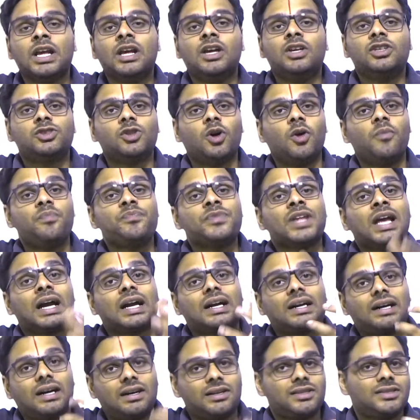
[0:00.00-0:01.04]
So
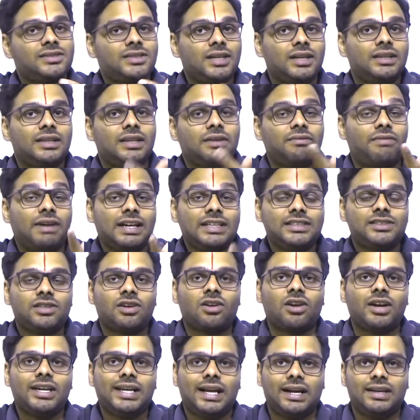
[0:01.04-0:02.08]
Curzon, the
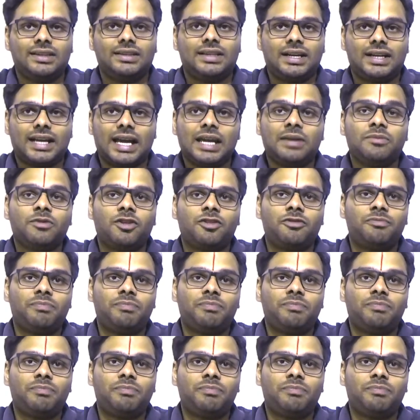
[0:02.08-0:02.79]
viceroy at the time of